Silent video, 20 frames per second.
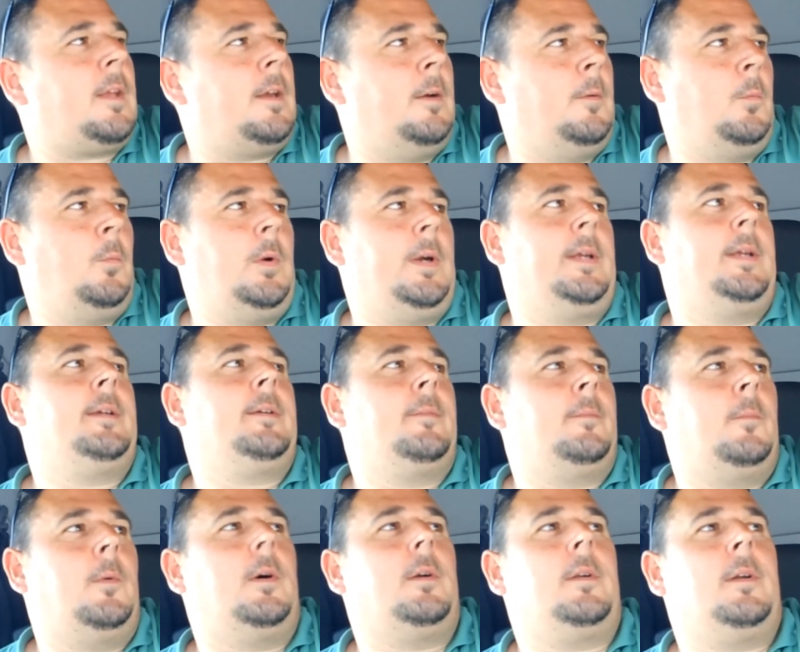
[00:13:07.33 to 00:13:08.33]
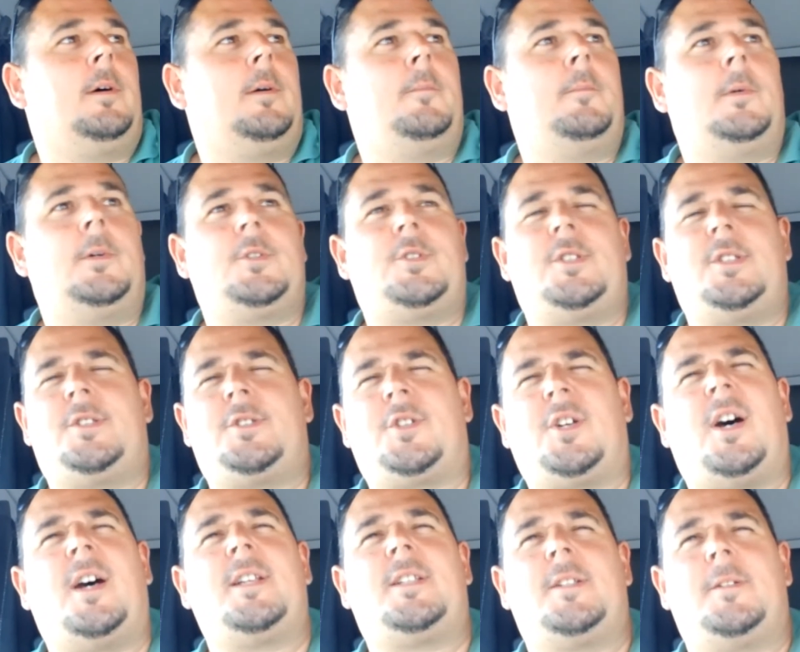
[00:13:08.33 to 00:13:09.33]
and whatnot, but she
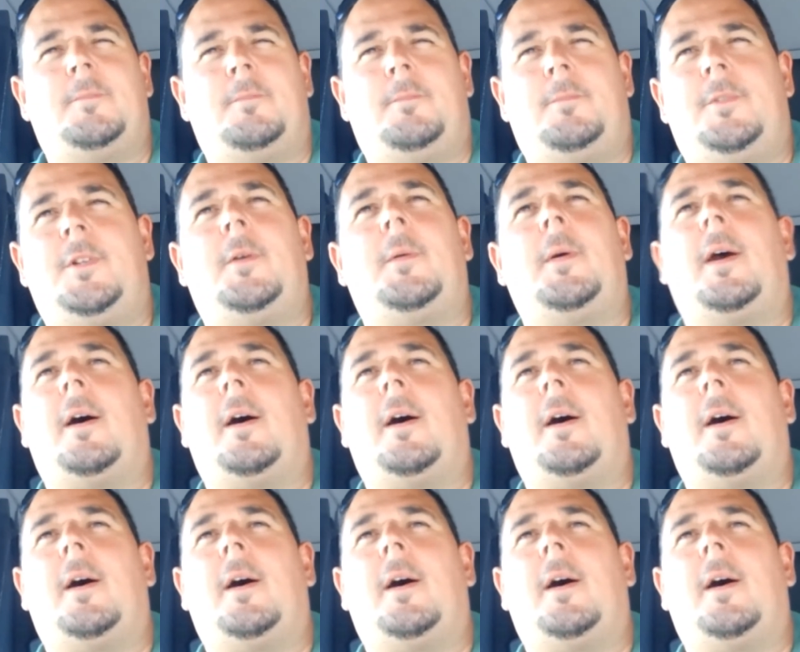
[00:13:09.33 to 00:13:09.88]
tried to do